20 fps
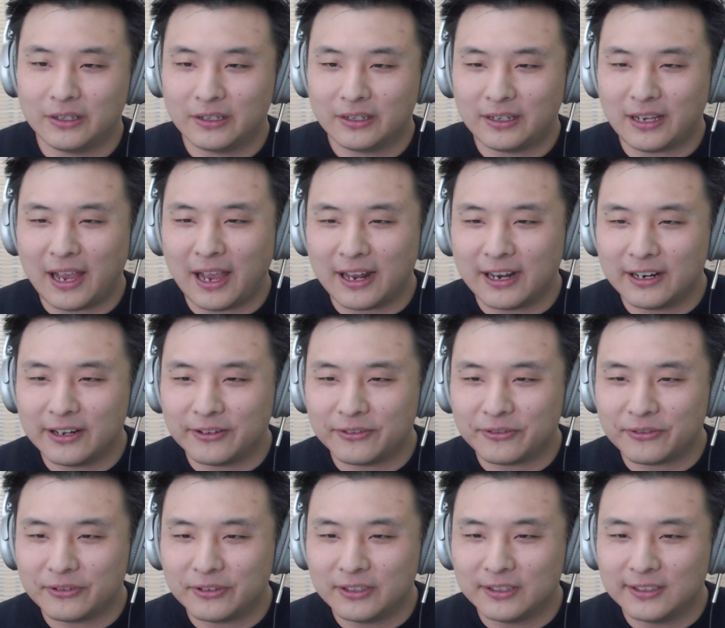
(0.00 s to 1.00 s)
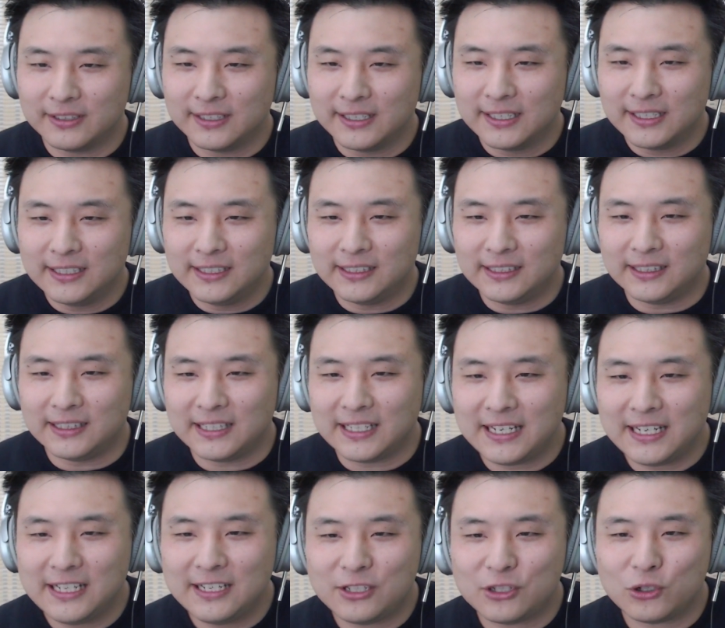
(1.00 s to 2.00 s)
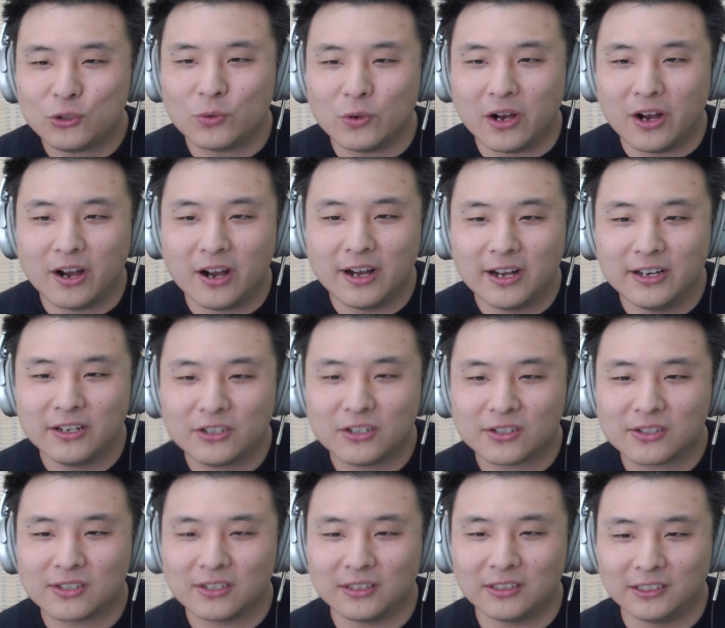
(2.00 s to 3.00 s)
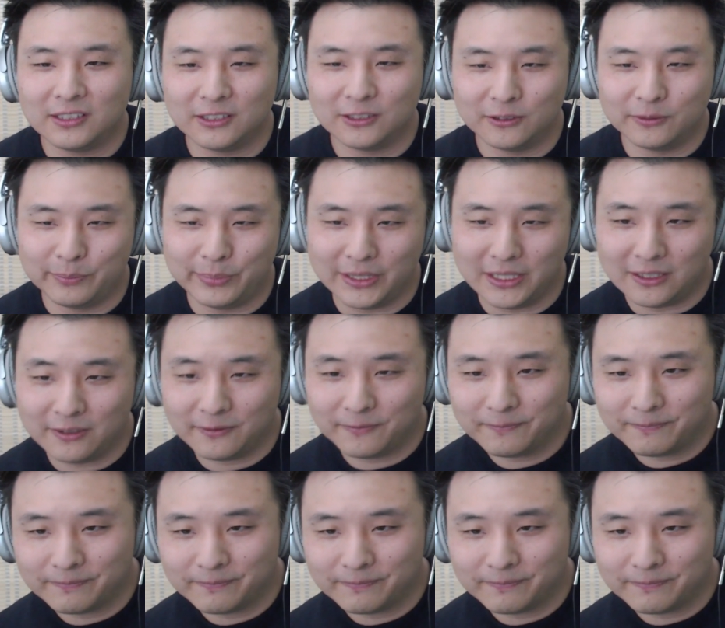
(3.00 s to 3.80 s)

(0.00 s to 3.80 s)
kind of lead you on just a little bit,